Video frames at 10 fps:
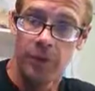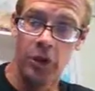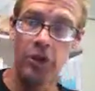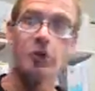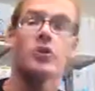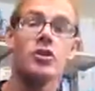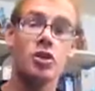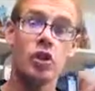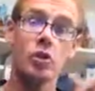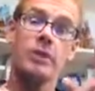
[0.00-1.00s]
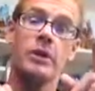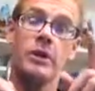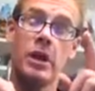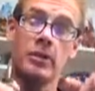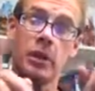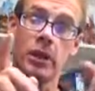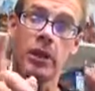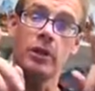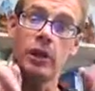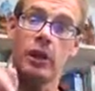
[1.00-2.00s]
You little stupid number,
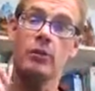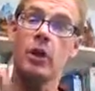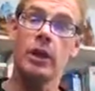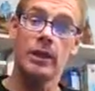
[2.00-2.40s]
letter, number,